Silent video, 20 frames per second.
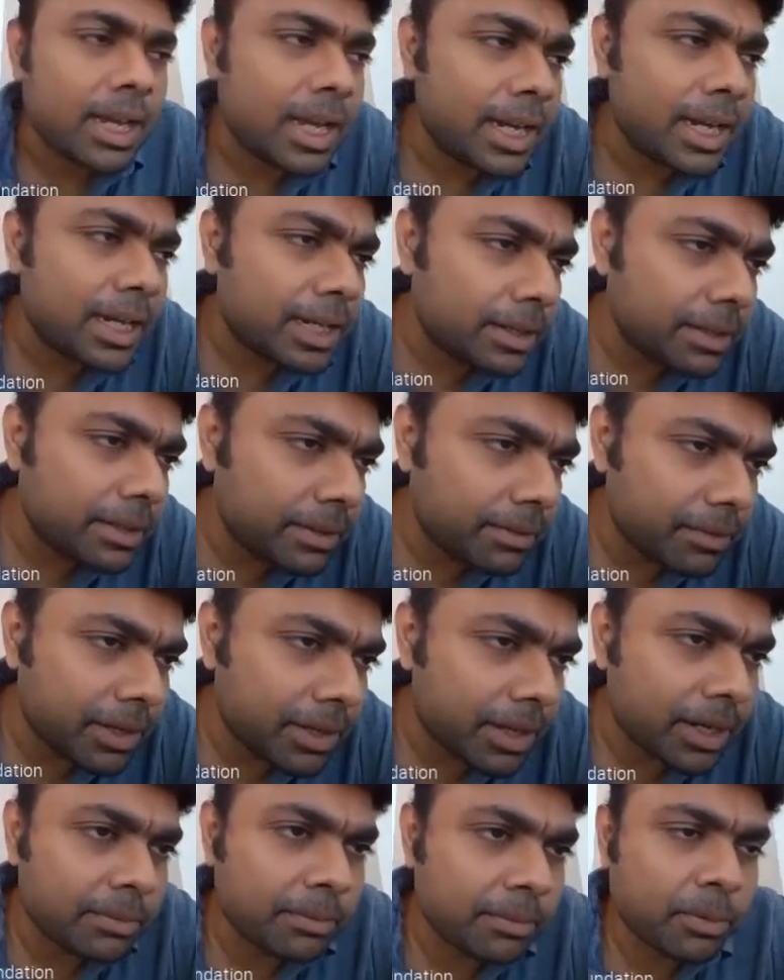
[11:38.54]
and
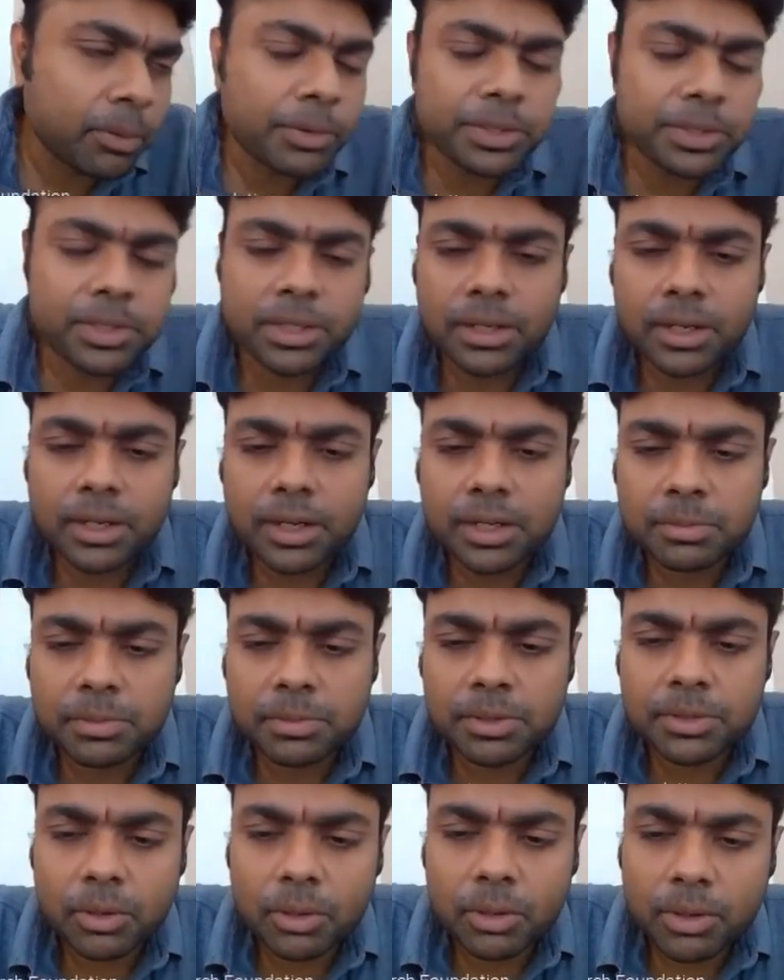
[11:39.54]
where a provisional
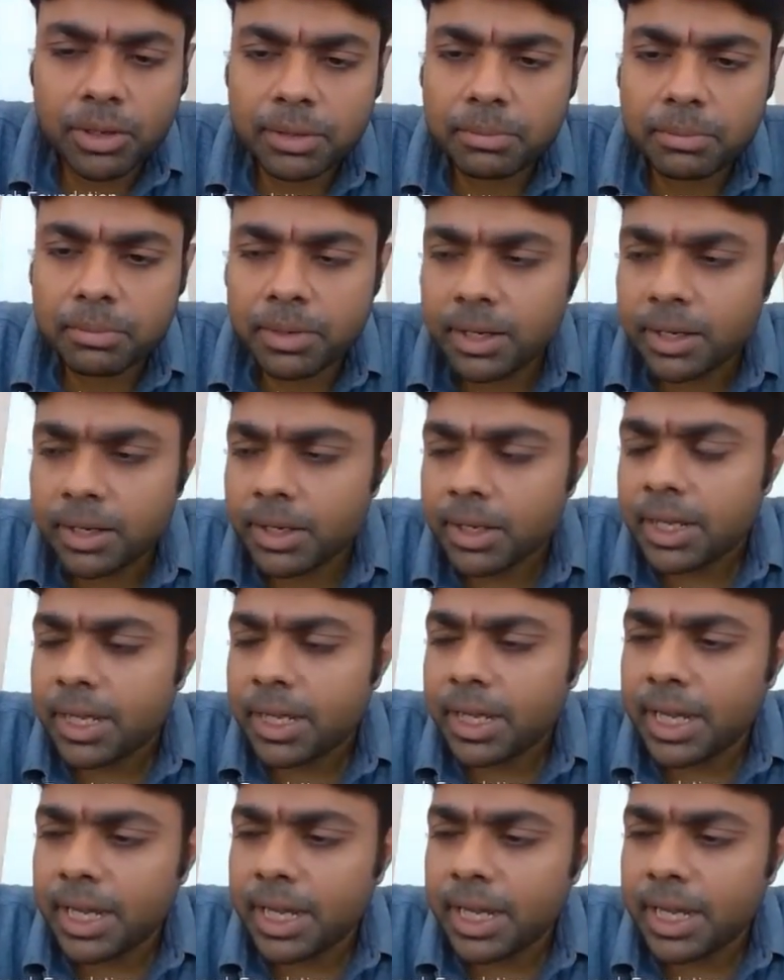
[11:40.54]
attachment is already made,